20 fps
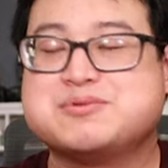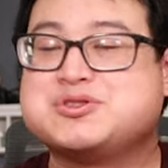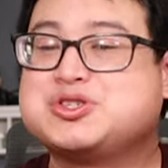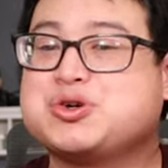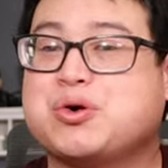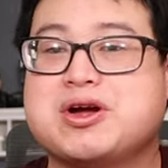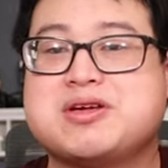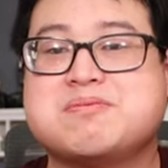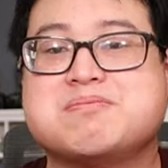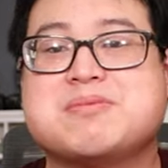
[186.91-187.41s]

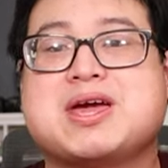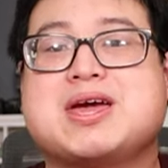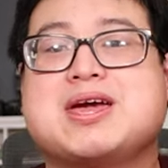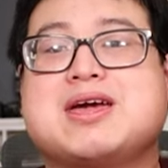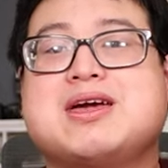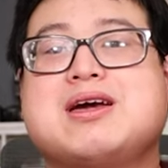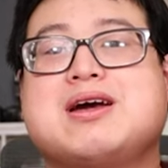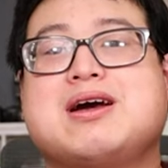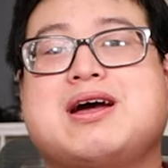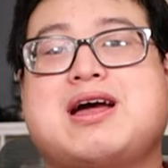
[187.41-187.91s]
Join
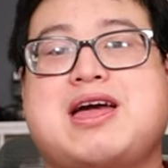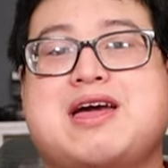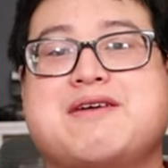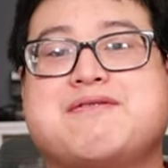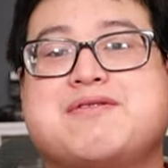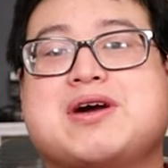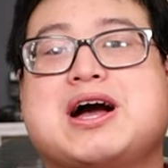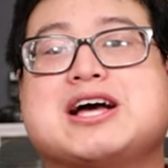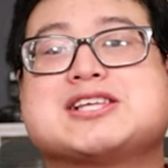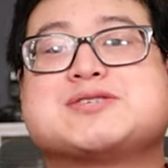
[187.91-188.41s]
me
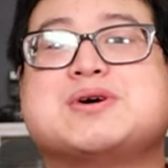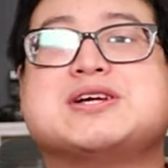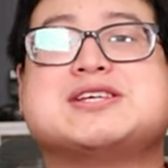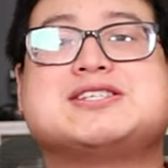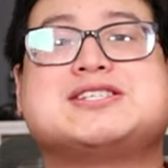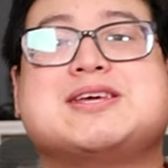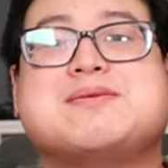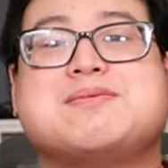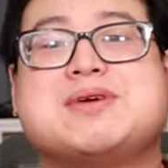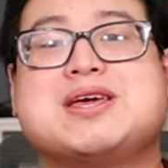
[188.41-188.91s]
if you guys want
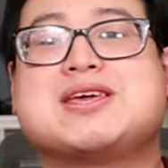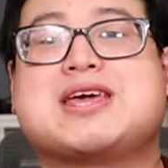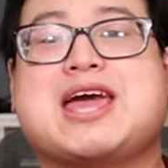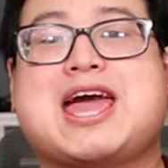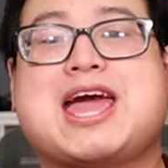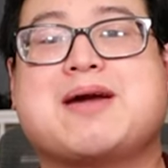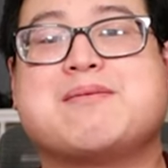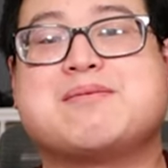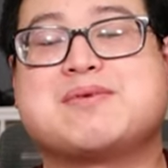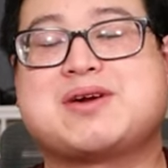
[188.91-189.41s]
to see me
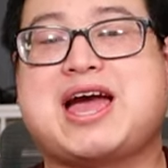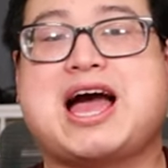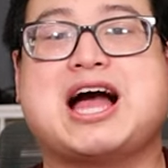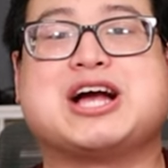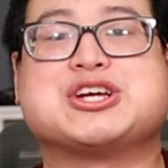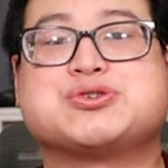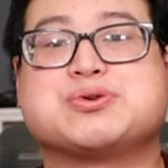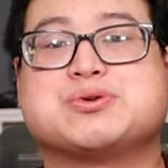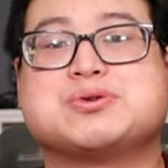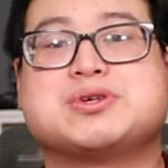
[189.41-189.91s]
game
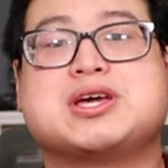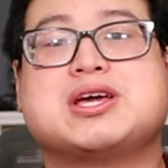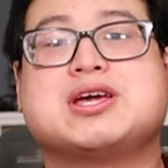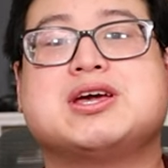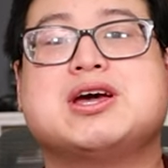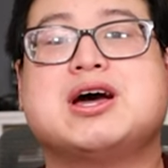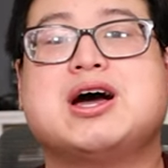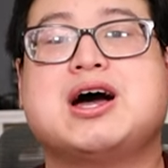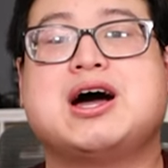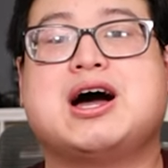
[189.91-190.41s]

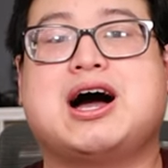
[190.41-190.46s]
casually.